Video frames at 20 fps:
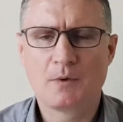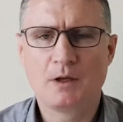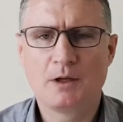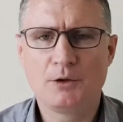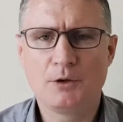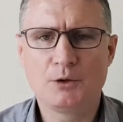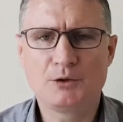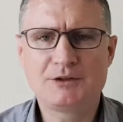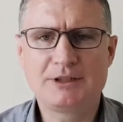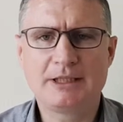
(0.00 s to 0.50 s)

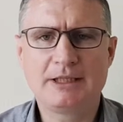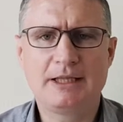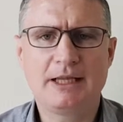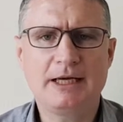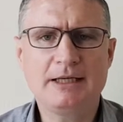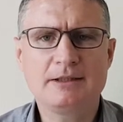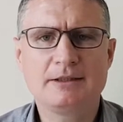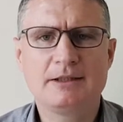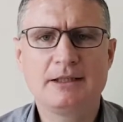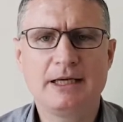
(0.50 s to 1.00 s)
you see
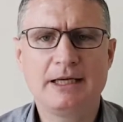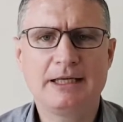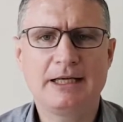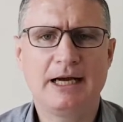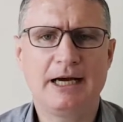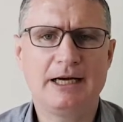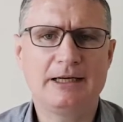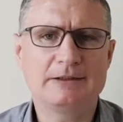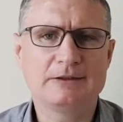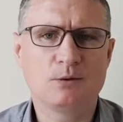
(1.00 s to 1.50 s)
that it
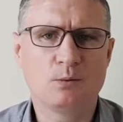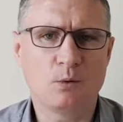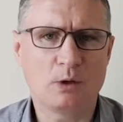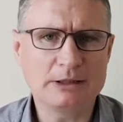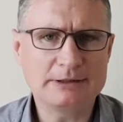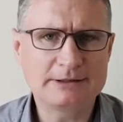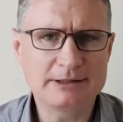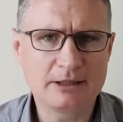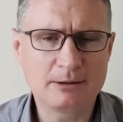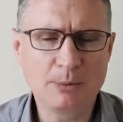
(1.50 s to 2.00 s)
has
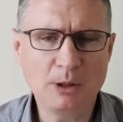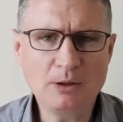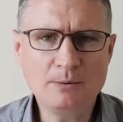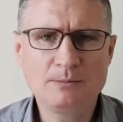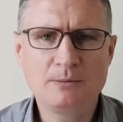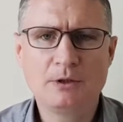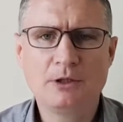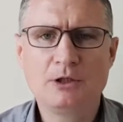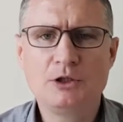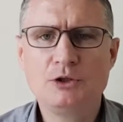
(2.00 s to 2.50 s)
one syllable,
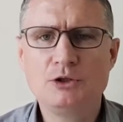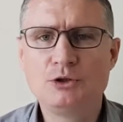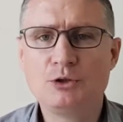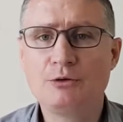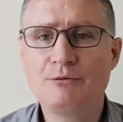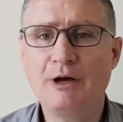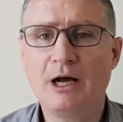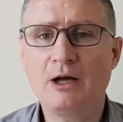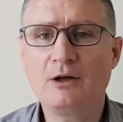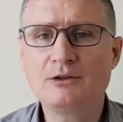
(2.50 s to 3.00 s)
two
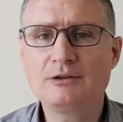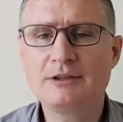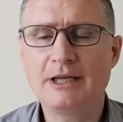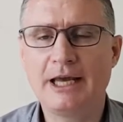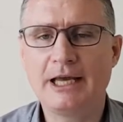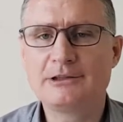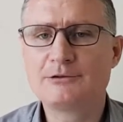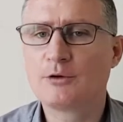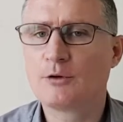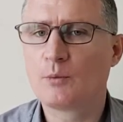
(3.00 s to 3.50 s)
vowels,
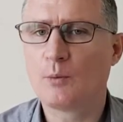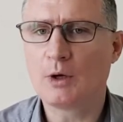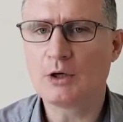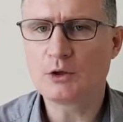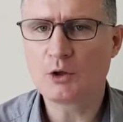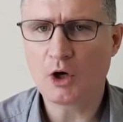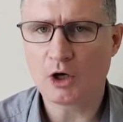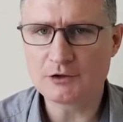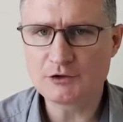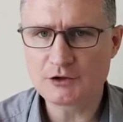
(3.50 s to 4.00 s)
ends with one
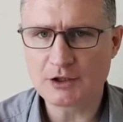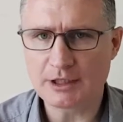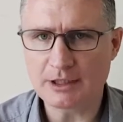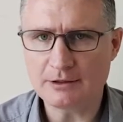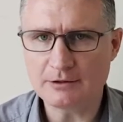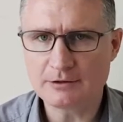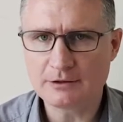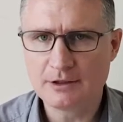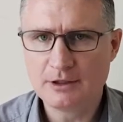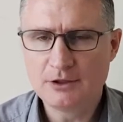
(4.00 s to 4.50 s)

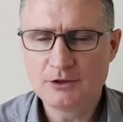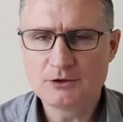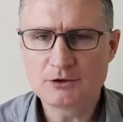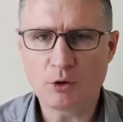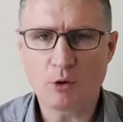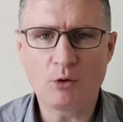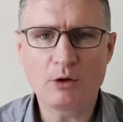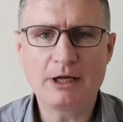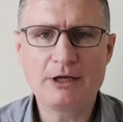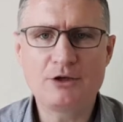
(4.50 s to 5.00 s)
consonant. So
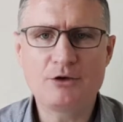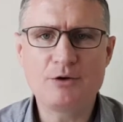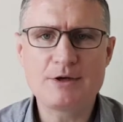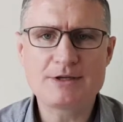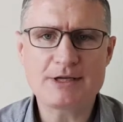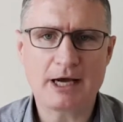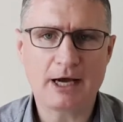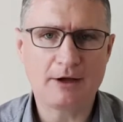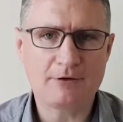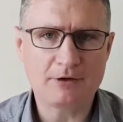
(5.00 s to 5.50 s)
all I do is
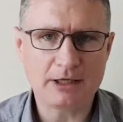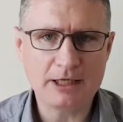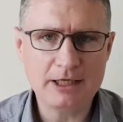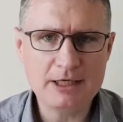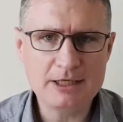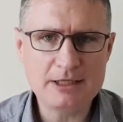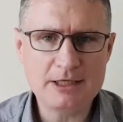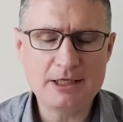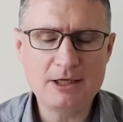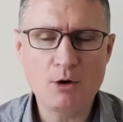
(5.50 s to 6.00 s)
add the
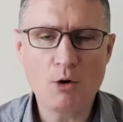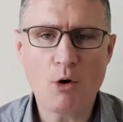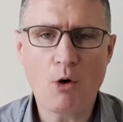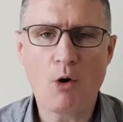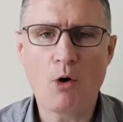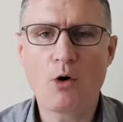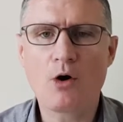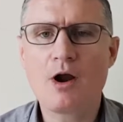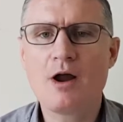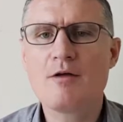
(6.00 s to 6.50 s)
ed
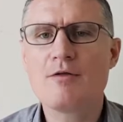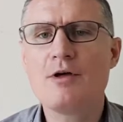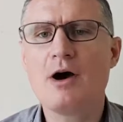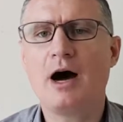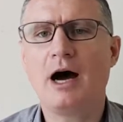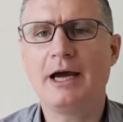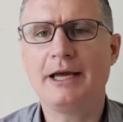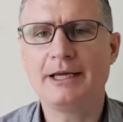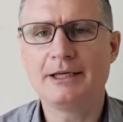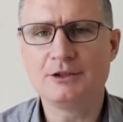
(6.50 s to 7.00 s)
or the
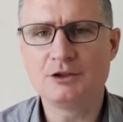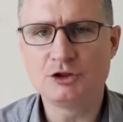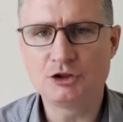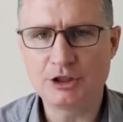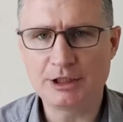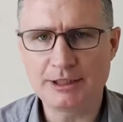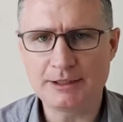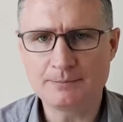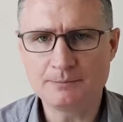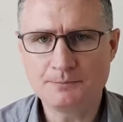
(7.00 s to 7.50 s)

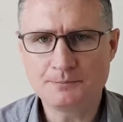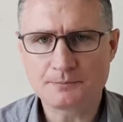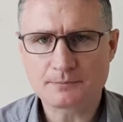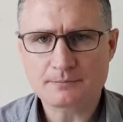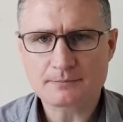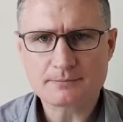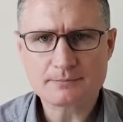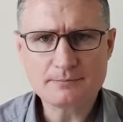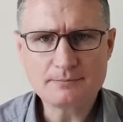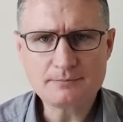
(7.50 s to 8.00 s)
ing.
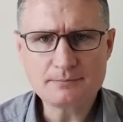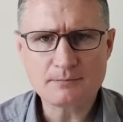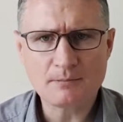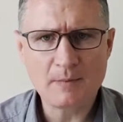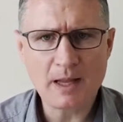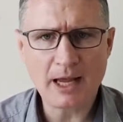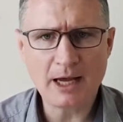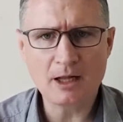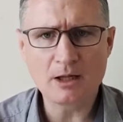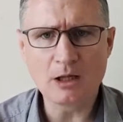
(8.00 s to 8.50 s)

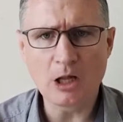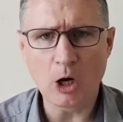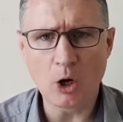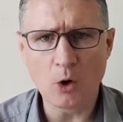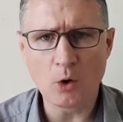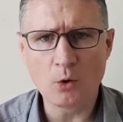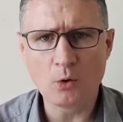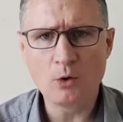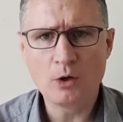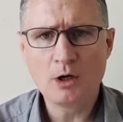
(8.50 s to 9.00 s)

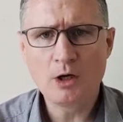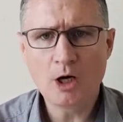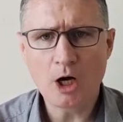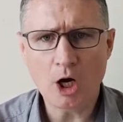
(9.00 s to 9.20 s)
L-O-O-K-E-D